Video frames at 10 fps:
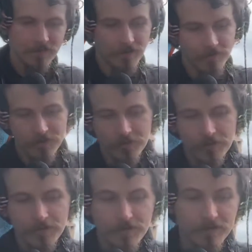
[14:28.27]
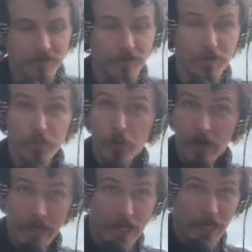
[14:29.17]
oh, oh
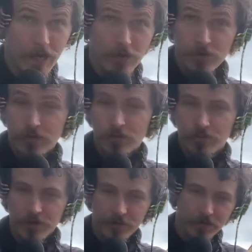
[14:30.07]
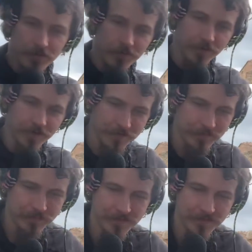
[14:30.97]
boy, oh boy, boy, boy,